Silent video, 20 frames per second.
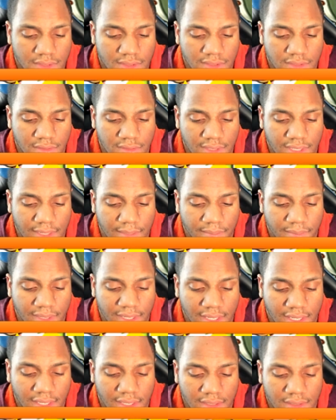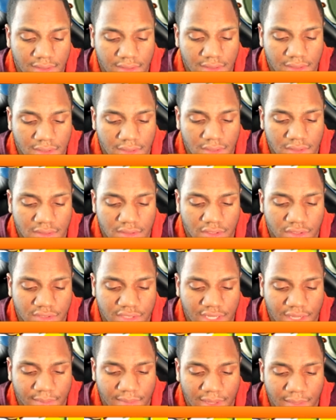Still not bad. As long as
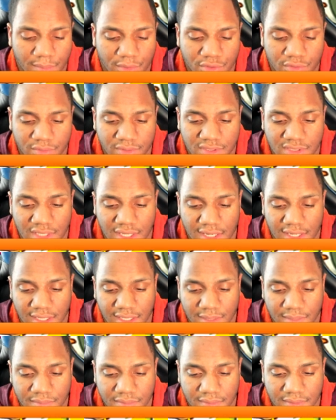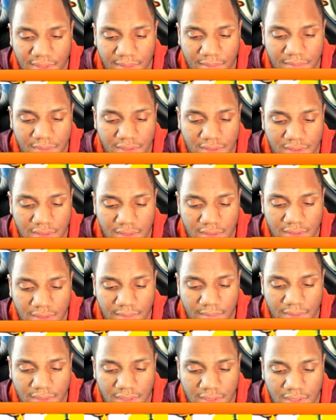I can make moves with Sonic, I'm I'm good.
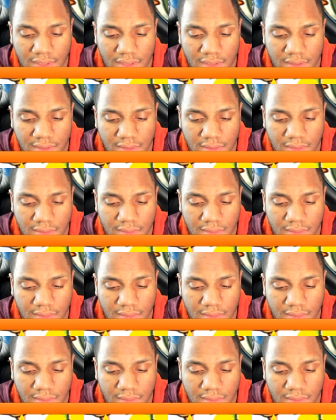I'm in there.